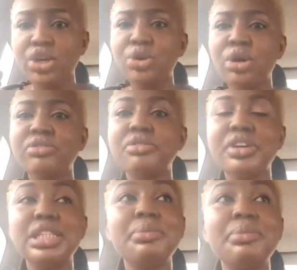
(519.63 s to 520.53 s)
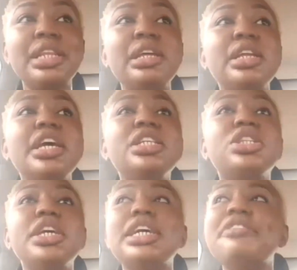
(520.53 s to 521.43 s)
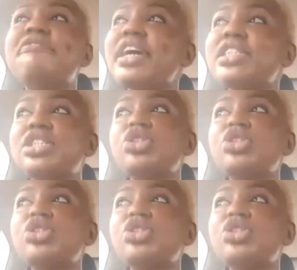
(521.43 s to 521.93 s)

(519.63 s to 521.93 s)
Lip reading: of the victim, and then it affects